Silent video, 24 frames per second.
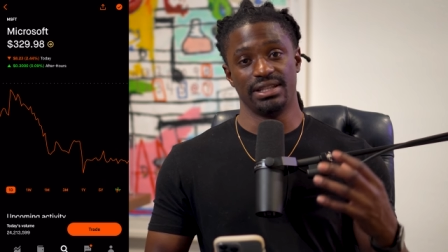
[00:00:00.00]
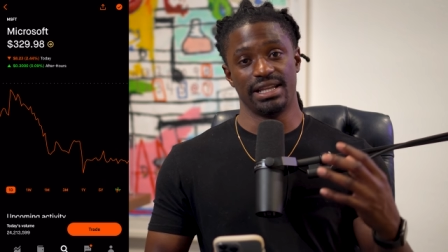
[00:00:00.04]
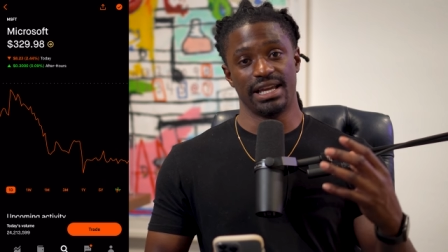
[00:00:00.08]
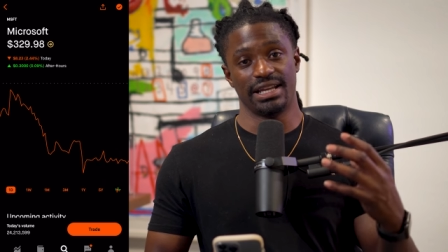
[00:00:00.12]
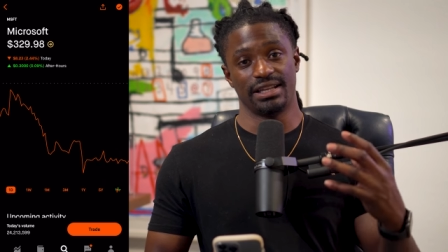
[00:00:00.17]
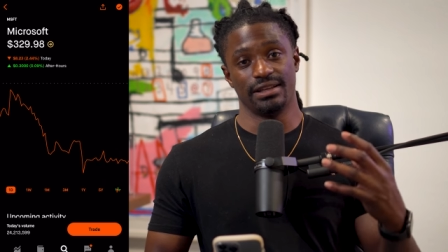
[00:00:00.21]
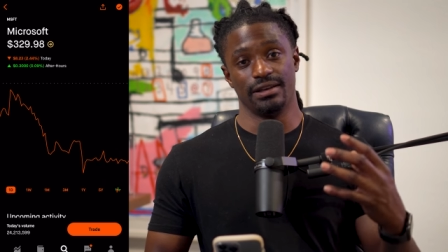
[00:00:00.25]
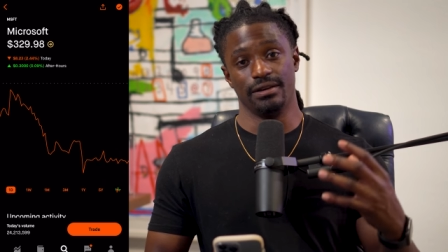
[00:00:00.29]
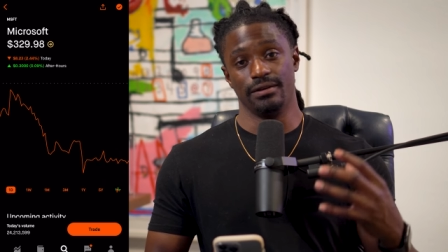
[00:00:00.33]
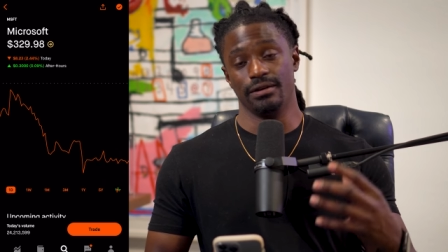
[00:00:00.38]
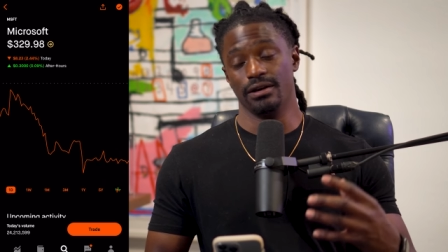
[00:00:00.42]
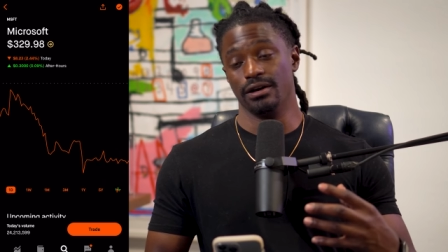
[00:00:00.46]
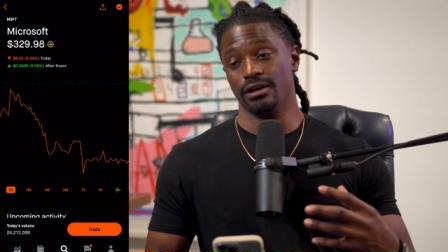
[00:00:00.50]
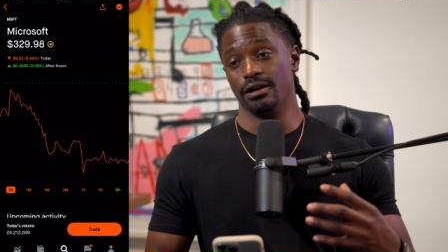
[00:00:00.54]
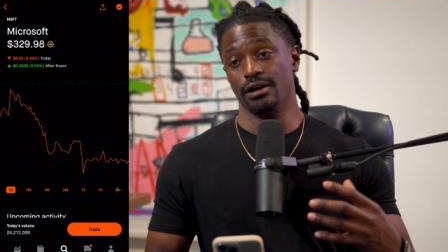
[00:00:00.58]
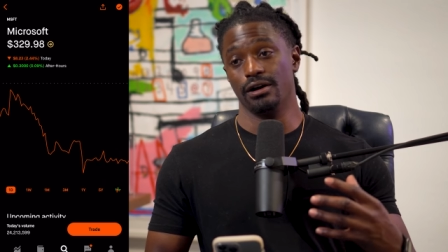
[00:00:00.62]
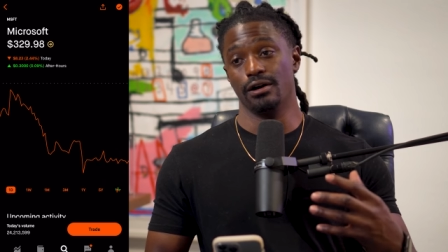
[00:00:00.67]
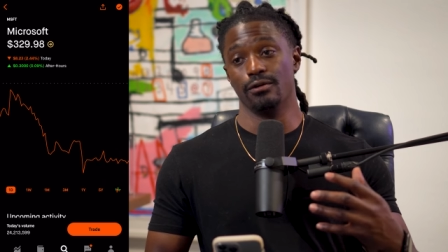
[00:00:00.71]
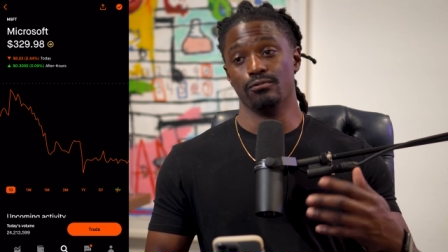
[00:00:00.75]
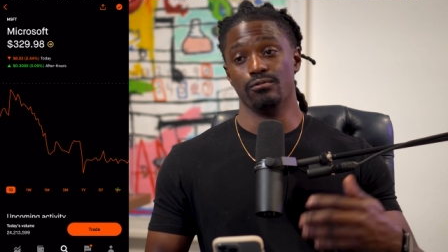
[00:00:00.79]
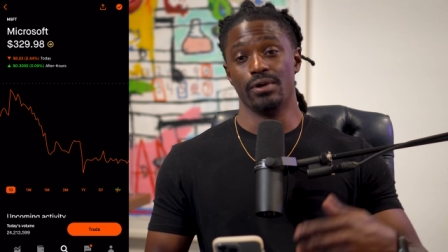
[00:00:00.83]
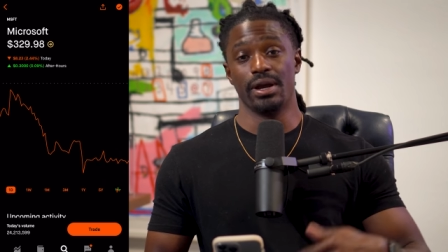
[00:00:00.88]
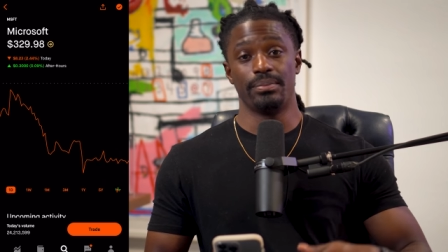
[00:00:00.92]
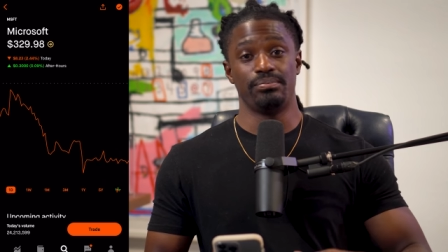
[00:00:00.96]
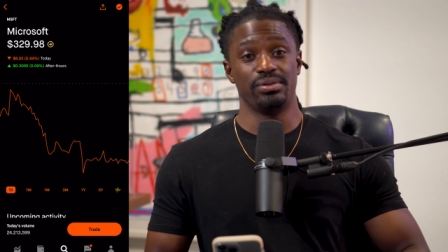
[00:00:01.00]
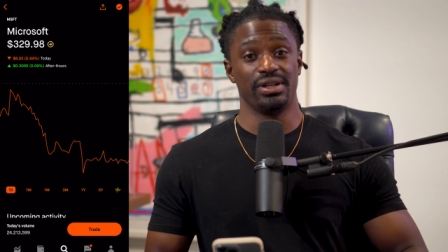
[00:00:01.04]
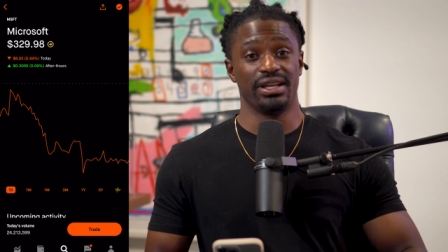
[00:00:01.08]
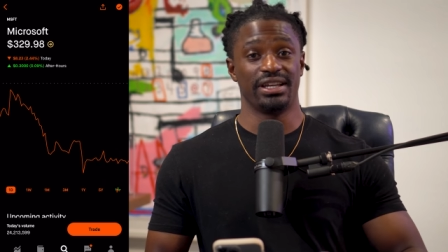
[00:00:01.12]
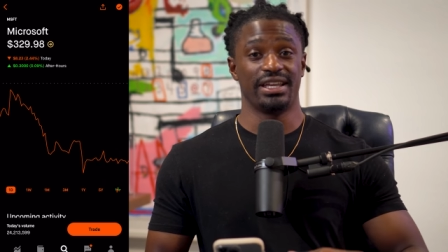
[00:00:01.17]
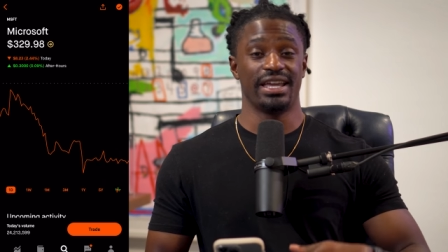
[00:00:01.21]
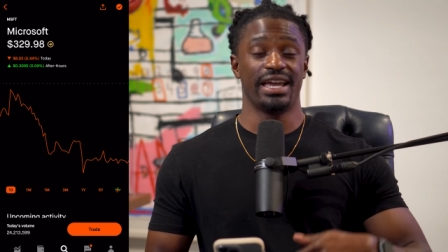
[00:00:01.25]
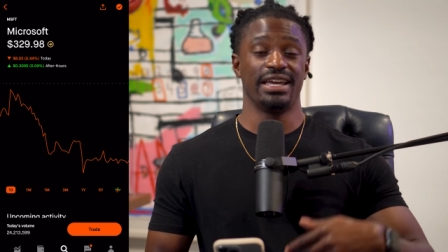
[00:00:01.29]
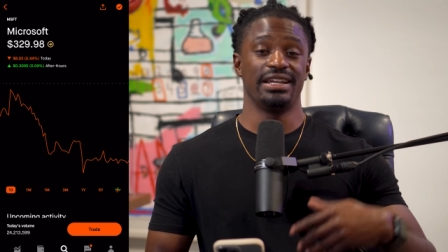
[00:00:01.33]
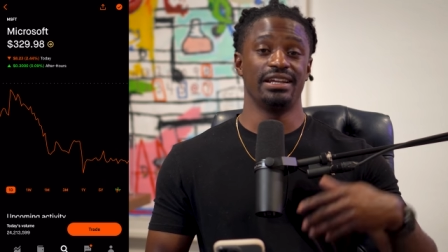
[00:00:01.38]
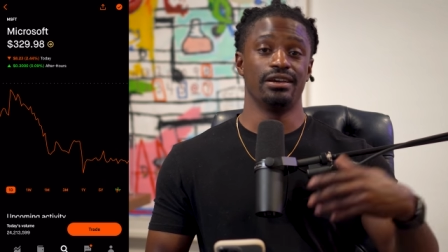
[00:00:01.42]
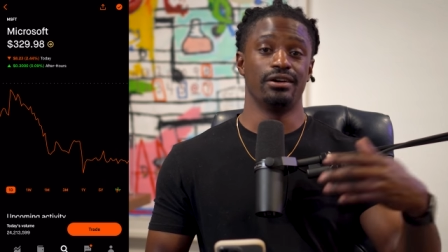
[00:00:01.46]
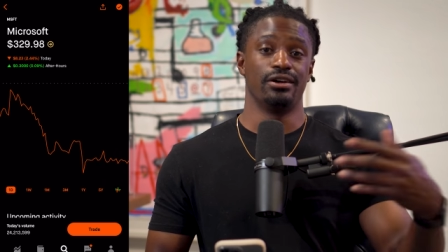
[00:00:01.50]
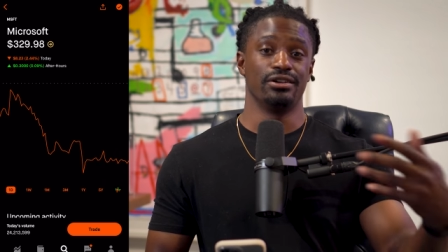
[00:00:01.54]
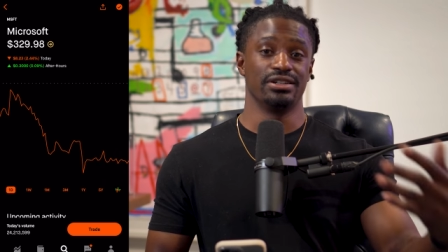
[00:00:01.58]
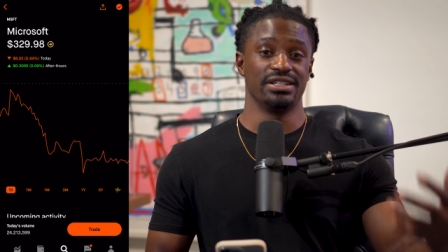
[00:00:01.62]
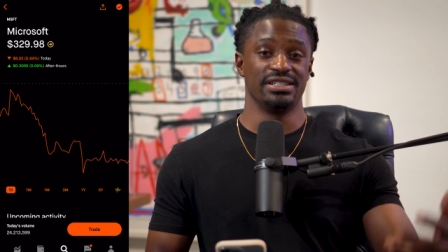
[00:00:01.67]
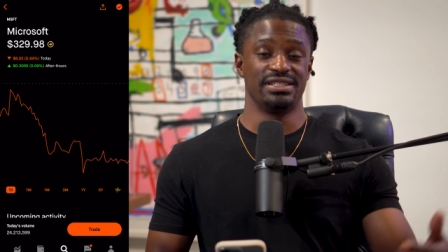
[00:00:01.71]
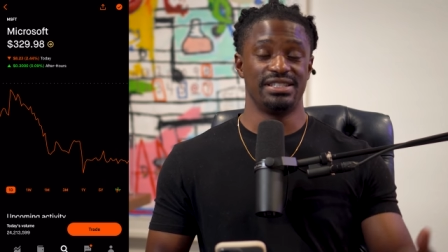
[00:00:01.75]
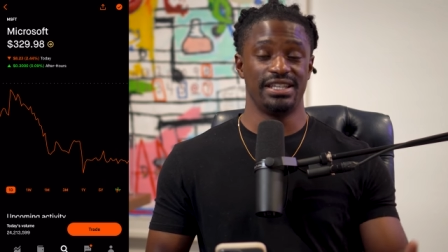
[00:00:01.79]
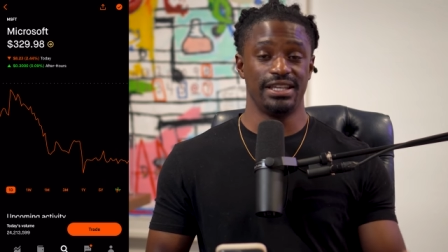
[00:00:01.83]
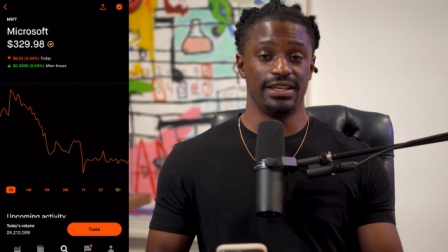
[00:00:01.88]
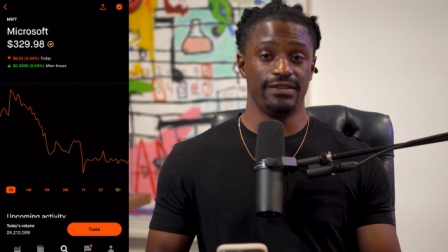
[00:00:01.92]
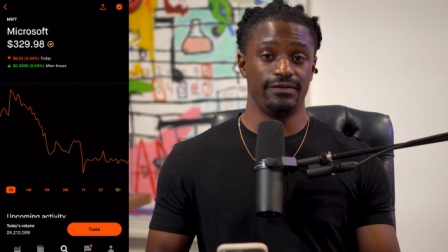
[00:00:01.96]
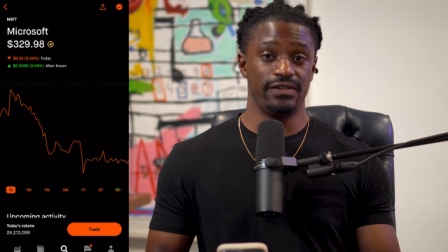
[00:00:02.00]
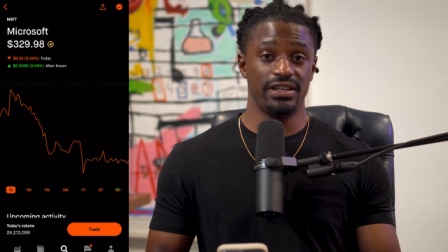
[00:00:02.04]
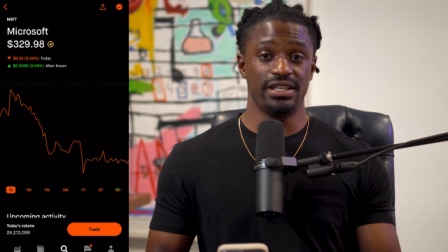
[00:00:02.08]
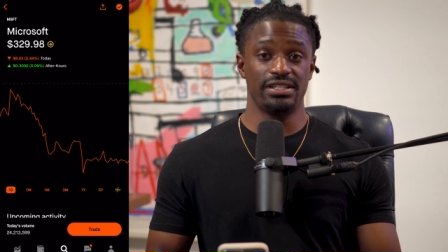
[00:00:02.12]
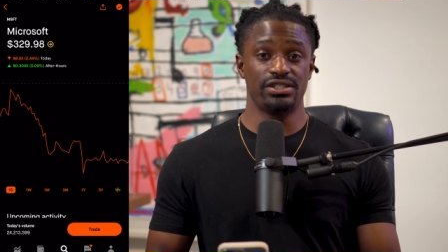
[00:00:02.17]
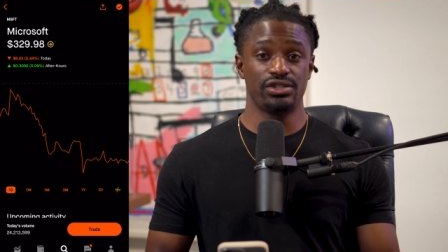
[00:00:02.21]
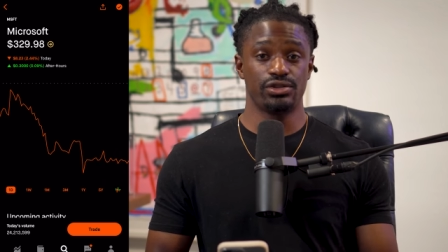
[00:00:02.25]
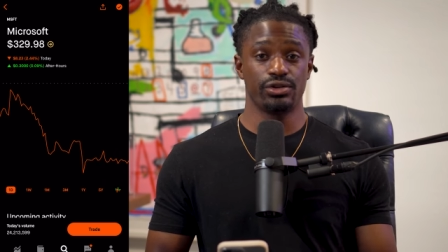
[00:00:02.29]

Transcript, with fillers: that could uh, replicate it on a TV